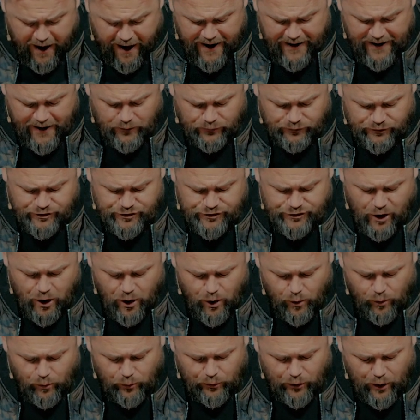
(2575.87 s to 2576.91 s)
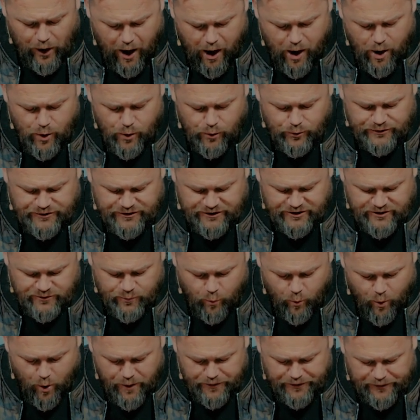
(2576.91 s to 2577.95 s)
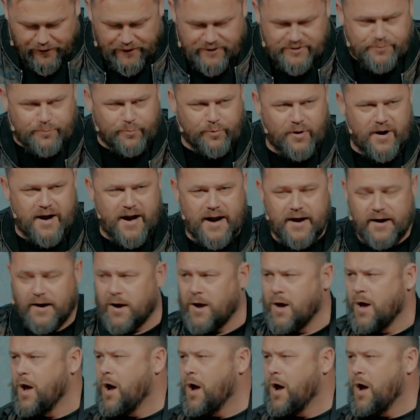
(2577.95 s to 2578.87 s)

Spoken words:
and our soul loathes this worthless bread.